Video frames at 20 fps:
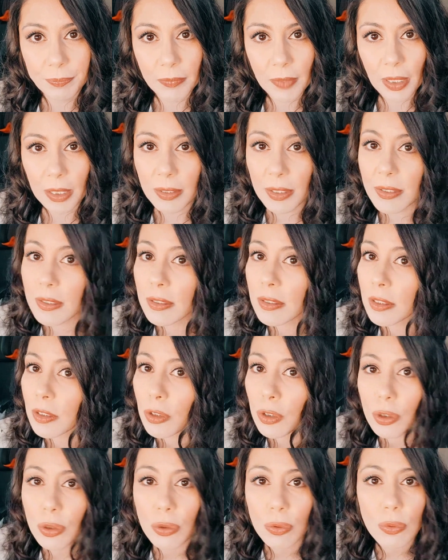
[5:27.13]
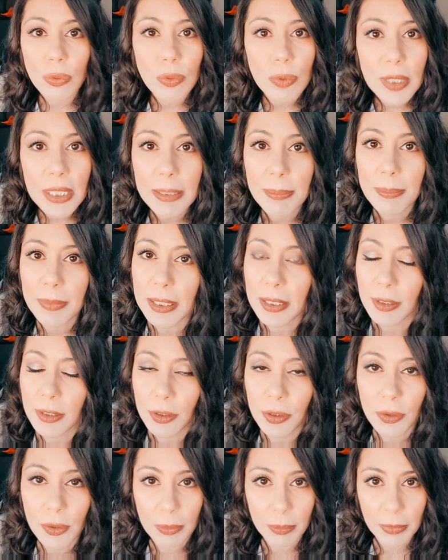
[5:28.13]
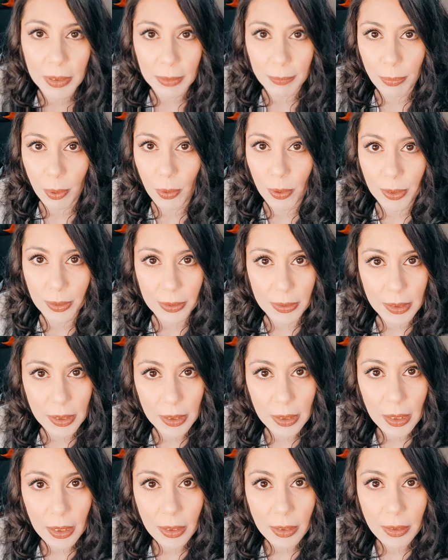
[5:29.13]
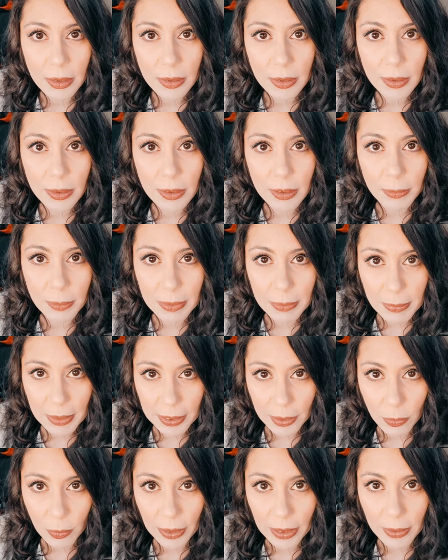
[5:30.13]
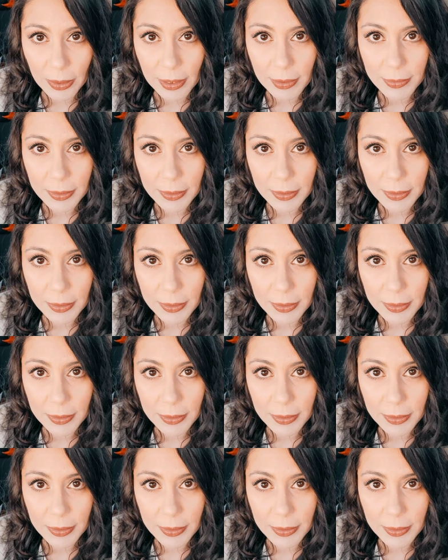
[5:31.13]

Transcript: And this is extremely, extremely important to be made aware of.